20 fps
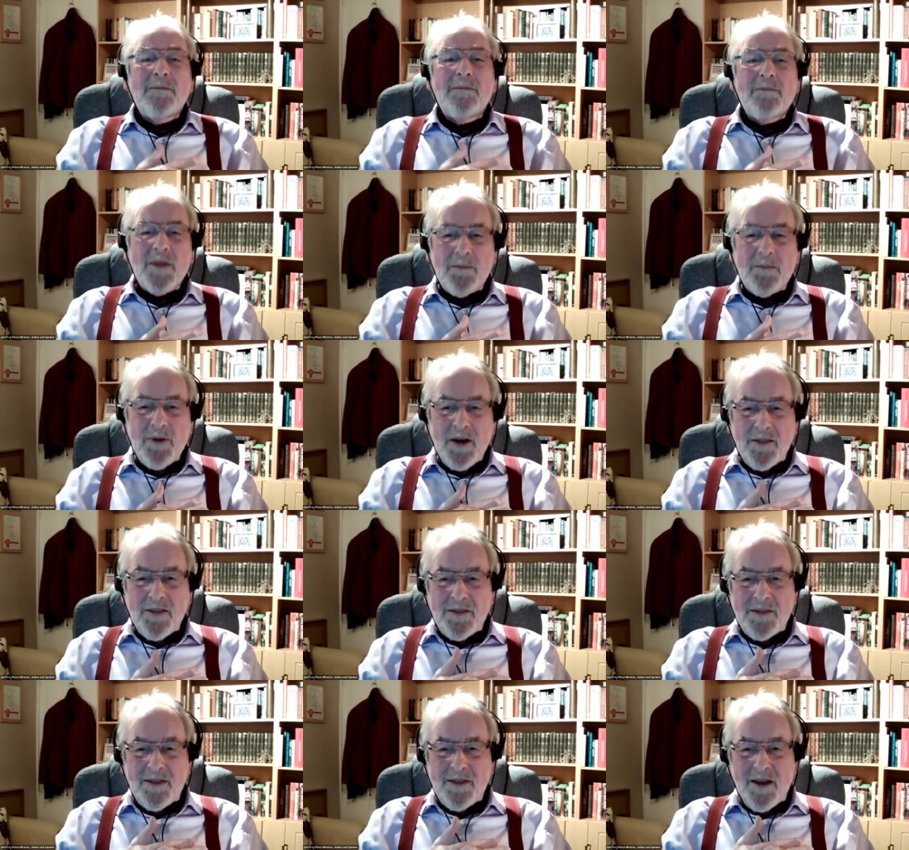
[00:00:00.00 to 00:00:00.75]

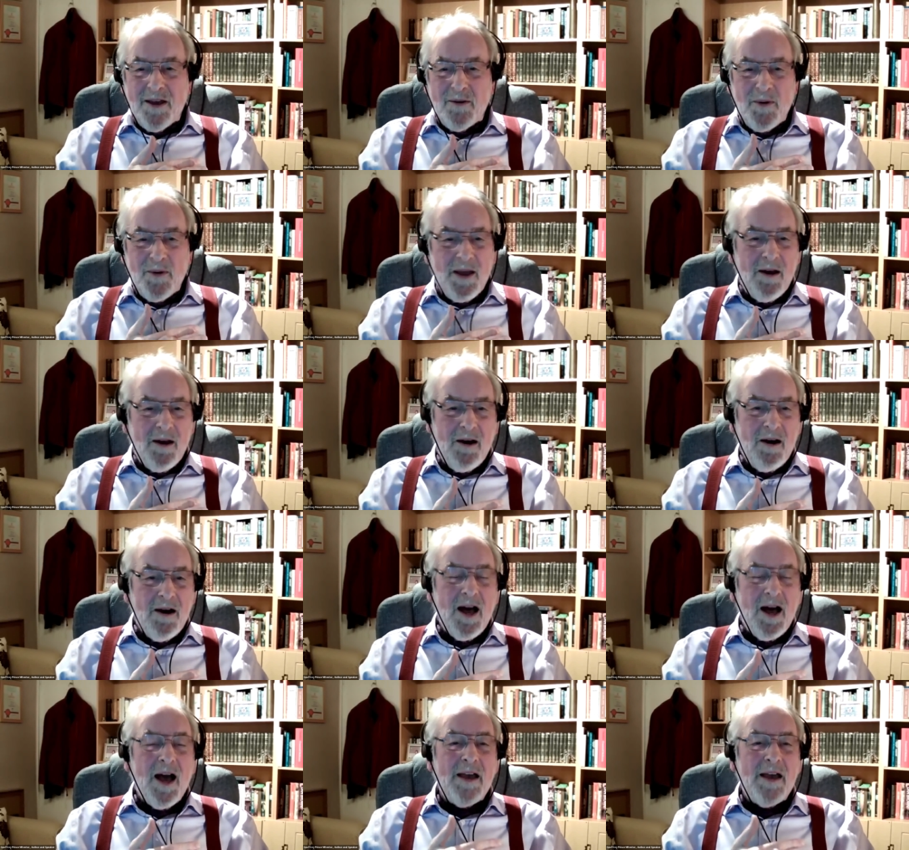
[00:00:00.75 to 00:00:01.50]
But there we
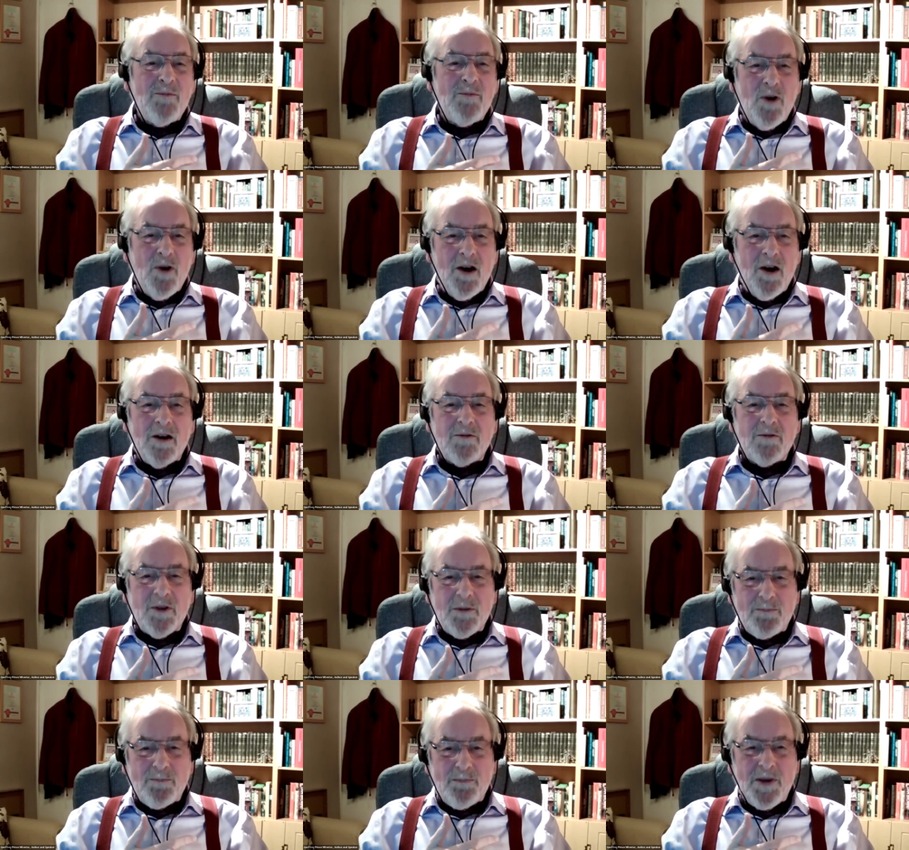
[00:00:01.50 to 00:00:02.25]
are. I work
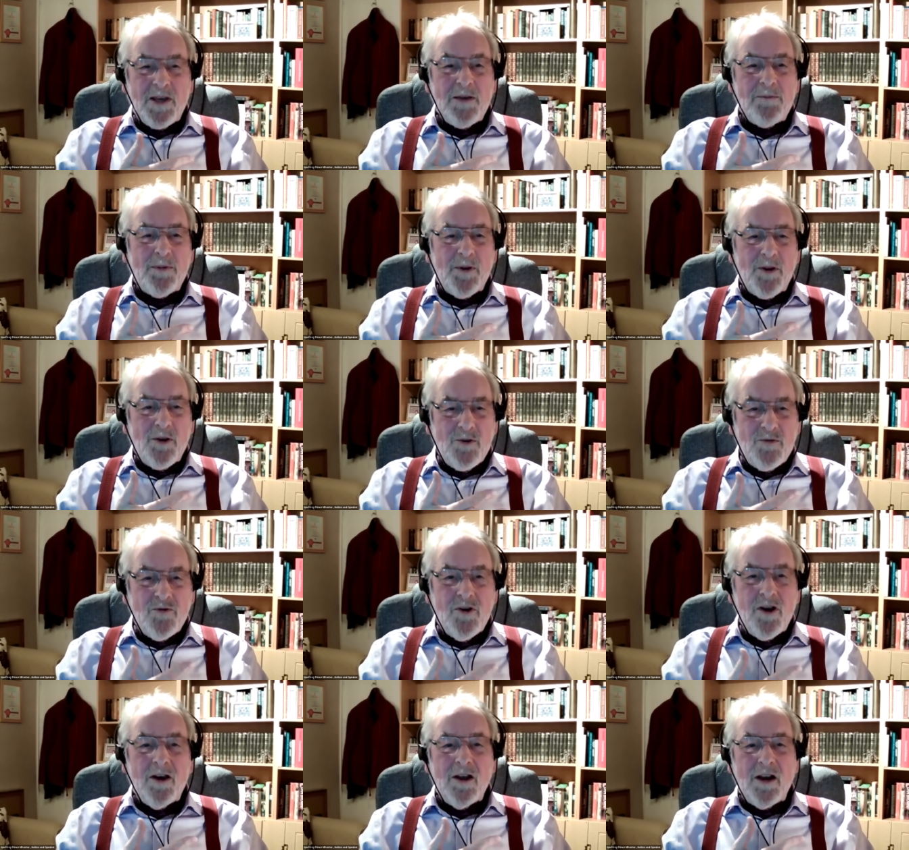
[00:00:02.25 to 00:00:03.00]
with people who
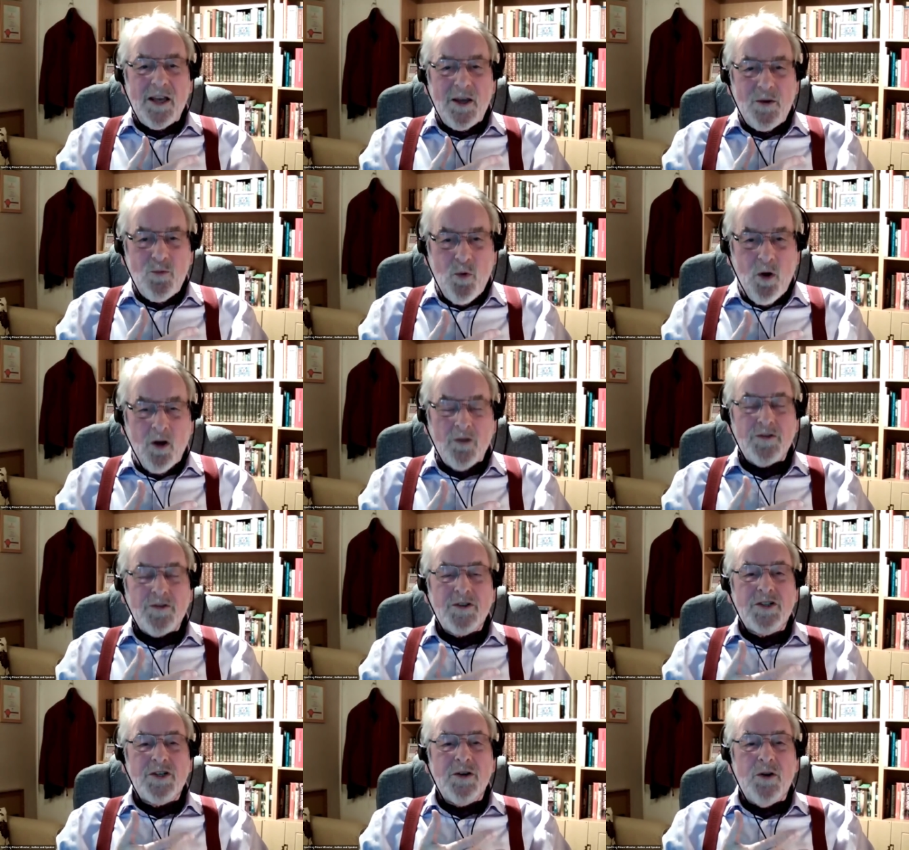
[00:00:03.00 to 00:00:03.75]
really
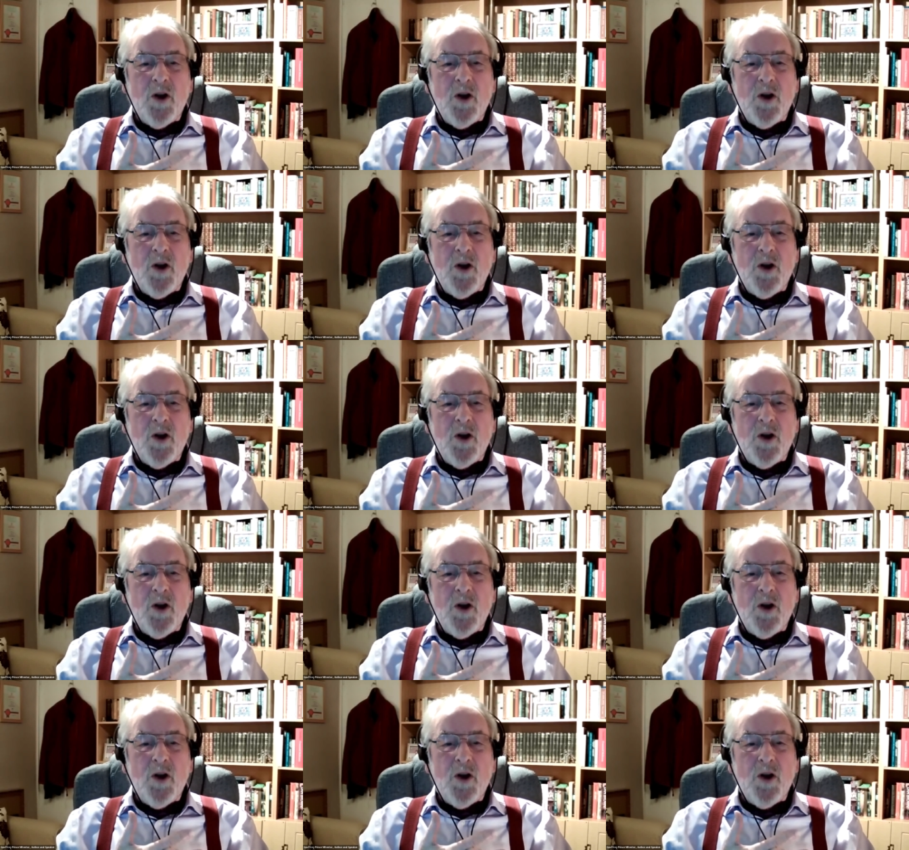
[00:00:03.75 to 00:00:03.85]
want to